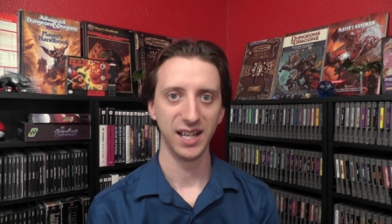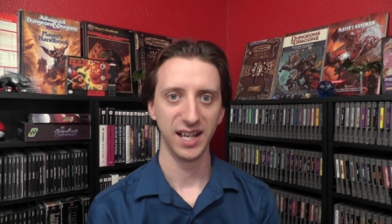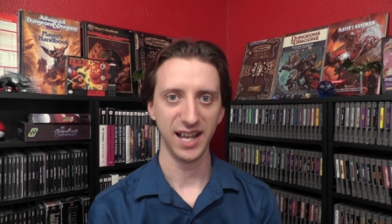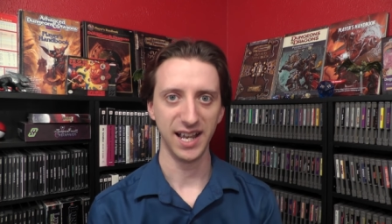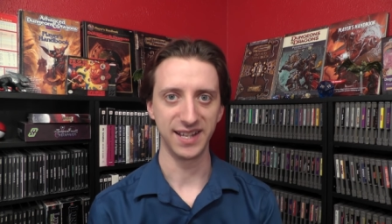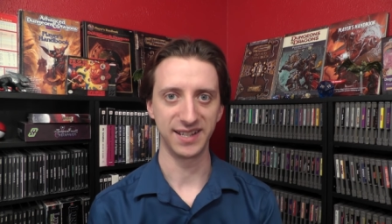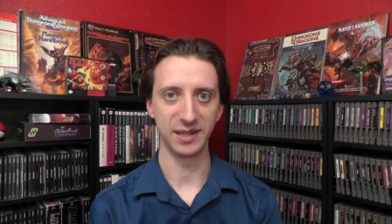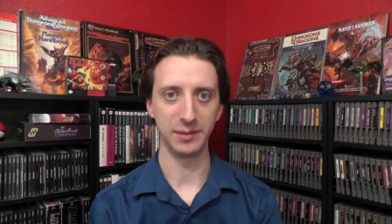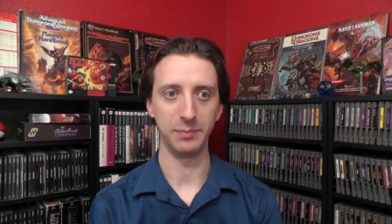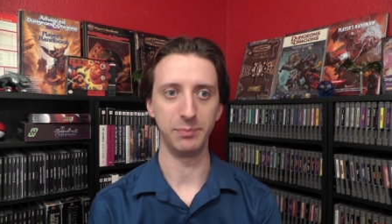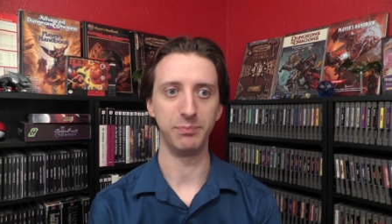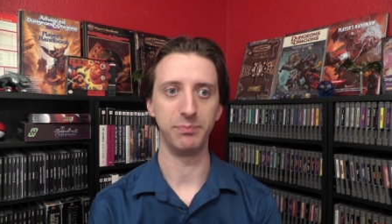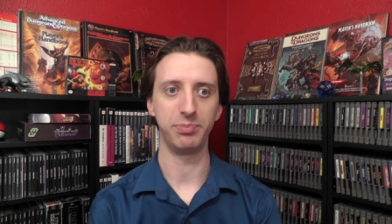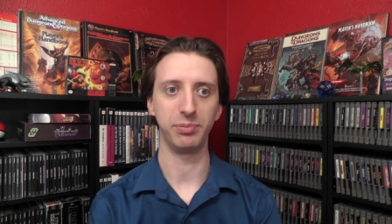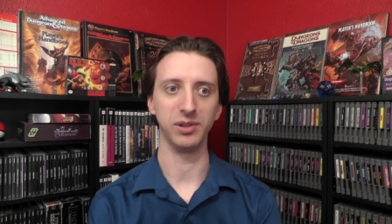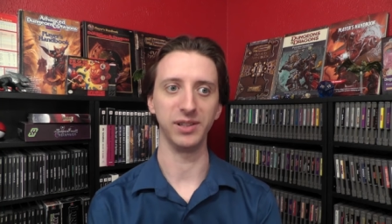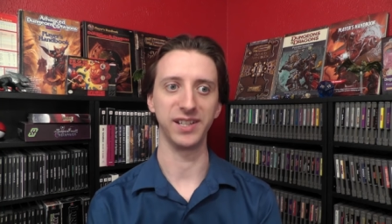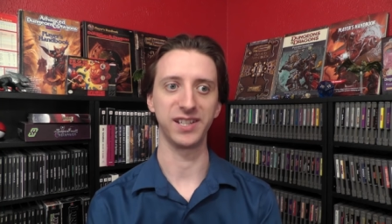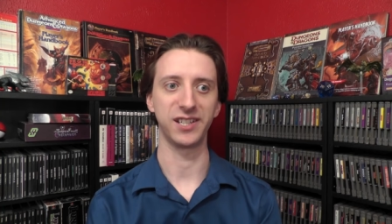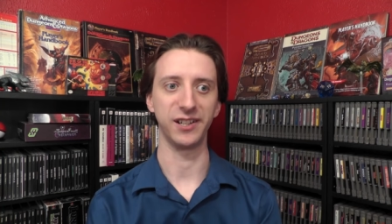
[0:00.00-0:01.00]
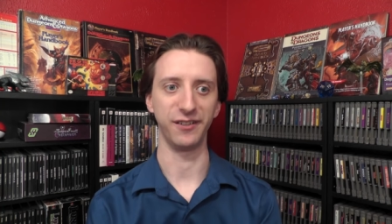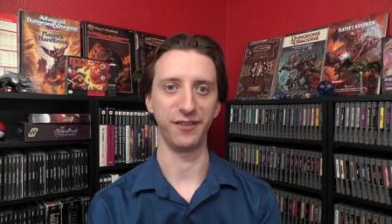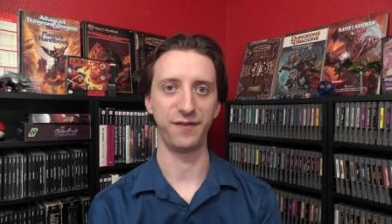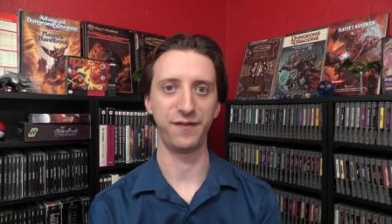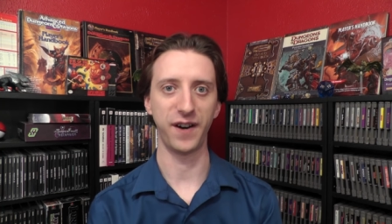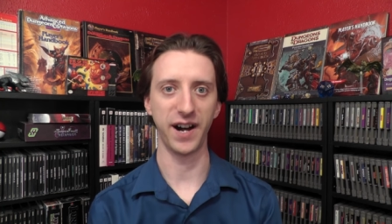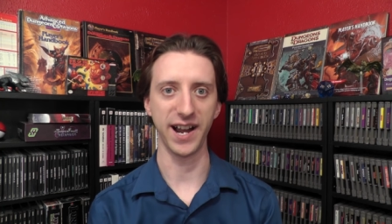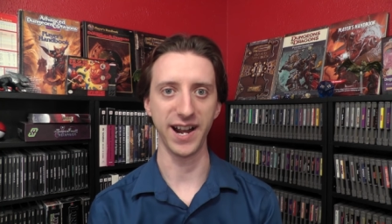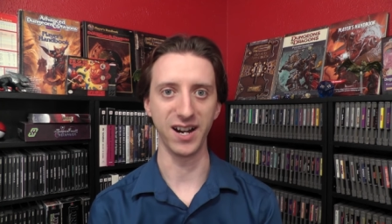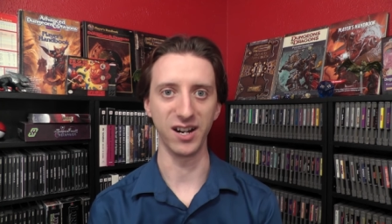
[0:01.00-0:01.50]
as a ballista
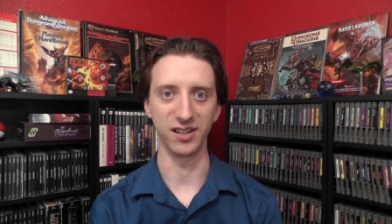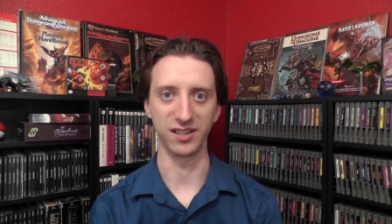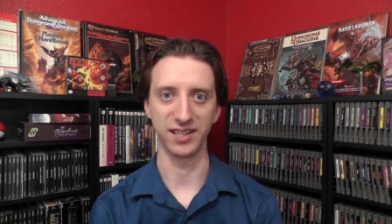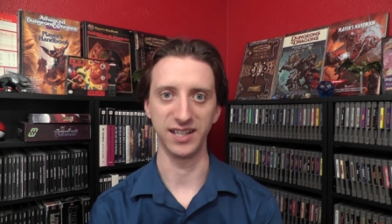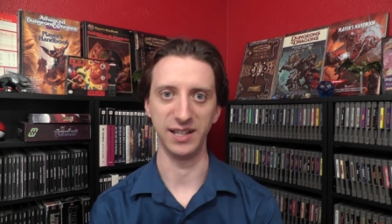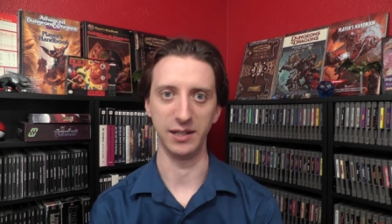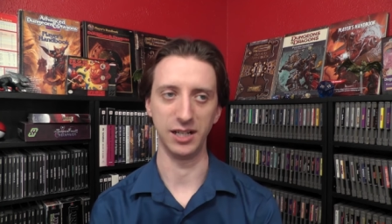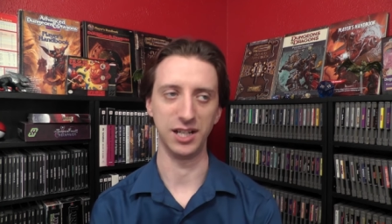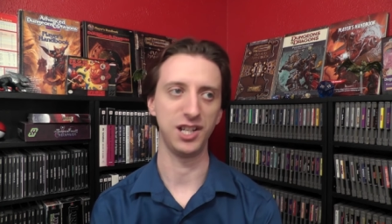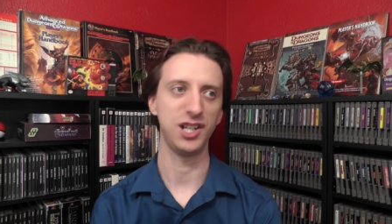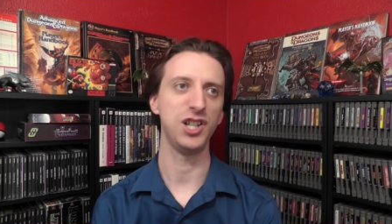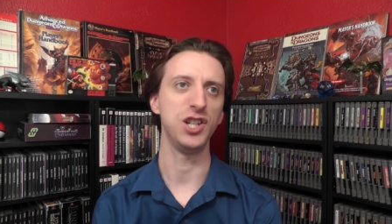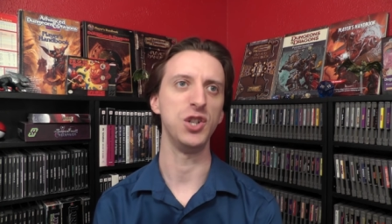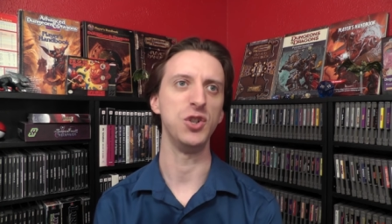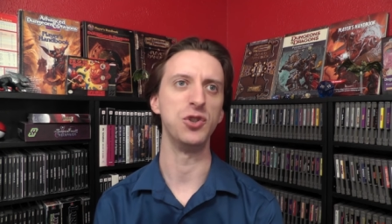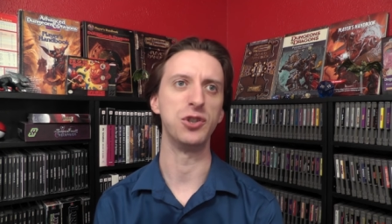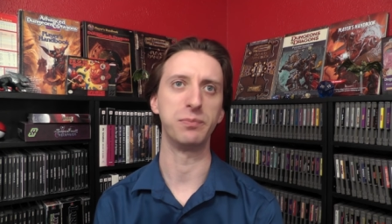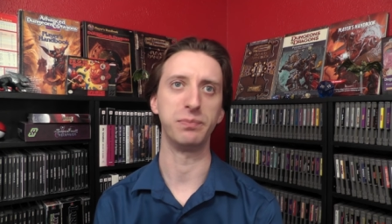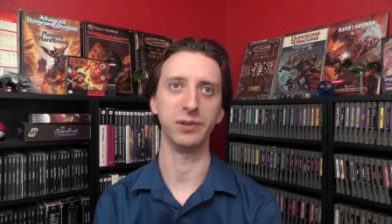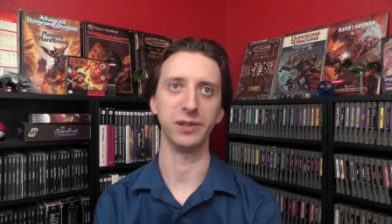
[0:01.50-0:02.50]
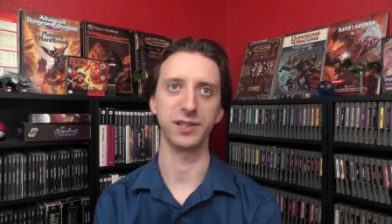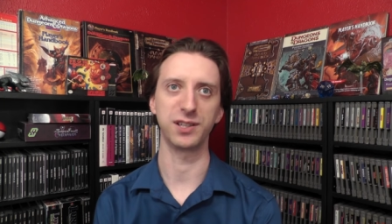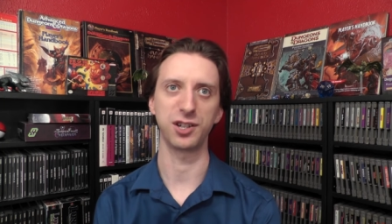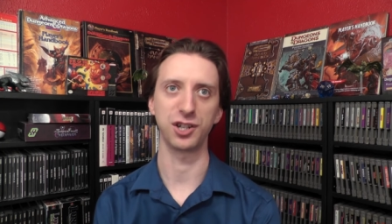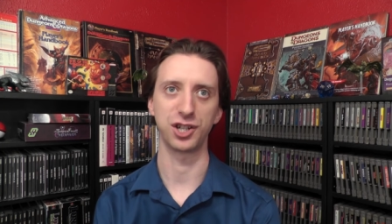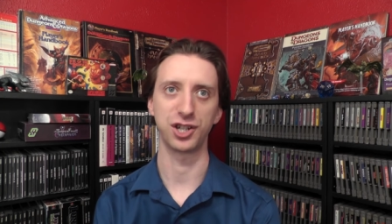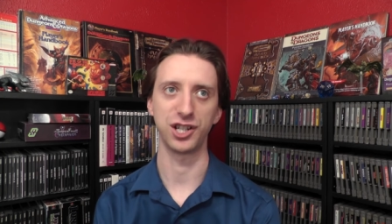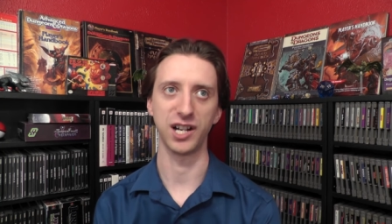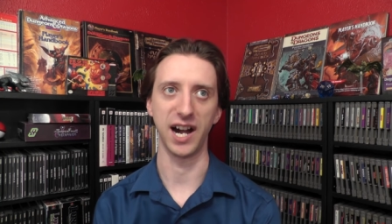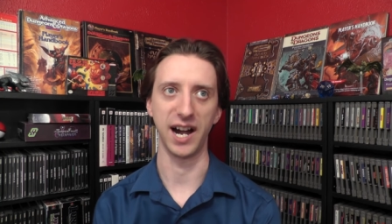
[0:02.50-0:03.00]
fires, and a huge ballista
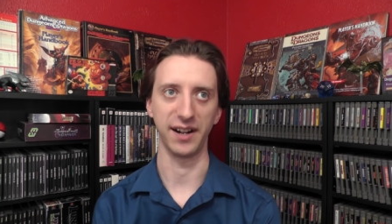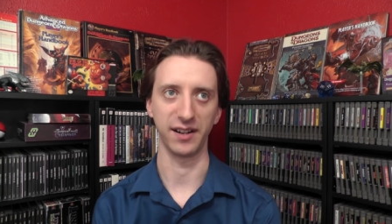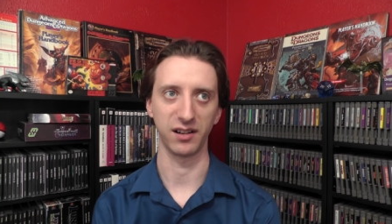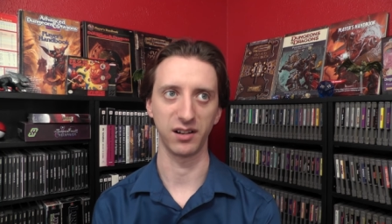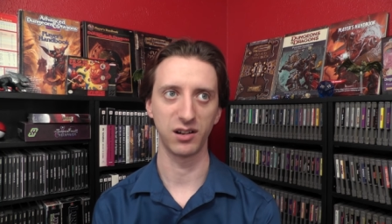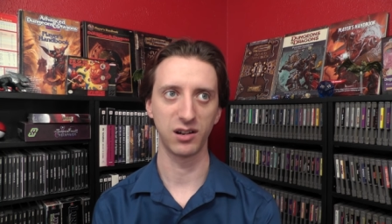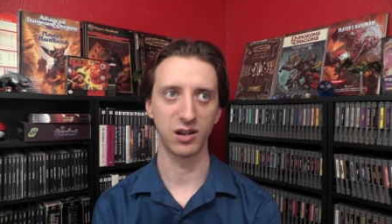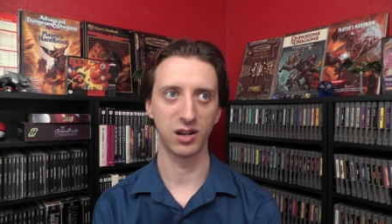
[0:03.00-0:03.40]
shot